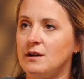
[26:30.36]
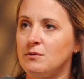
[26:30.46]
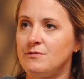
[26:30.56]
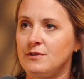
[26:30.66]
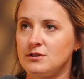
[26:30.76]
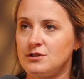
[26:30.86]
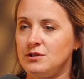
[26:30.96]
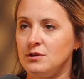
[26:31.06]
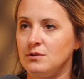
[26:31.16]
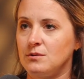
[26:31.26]
refers
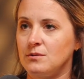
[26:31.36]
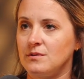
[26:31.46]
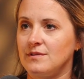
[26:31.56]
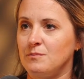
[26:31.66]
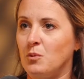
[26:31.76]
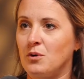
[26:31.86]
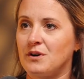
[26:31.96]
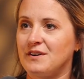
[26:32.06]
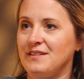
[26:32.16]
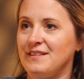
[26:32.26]
to
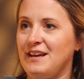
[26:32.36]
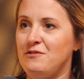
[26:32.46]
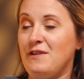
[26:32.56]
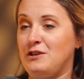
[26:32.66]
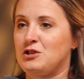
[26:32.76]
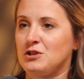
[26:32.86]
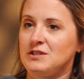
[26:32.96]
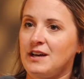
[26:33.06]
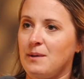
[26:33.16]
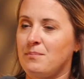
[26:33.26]
more adventure
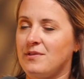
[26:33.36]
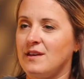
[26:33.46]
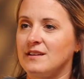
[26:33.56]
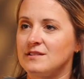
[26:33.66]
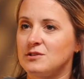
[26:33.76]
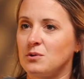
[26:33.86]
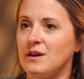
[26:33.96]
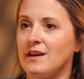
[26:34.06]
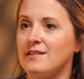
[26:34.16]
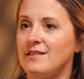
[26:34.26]
type things. So,
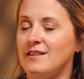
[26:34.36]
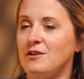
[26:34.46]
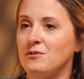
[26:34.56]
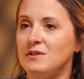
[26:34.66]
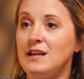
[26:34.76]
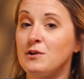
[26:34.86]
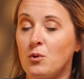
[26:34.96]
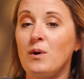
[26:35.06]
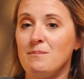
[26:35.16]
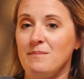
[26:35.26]
like you'll need
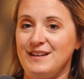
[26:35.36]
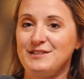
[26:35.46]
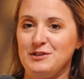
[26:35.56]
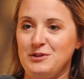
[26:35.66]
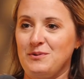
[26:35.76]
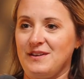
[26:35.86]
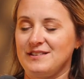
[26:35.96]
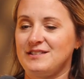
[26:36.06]
equipment to do this.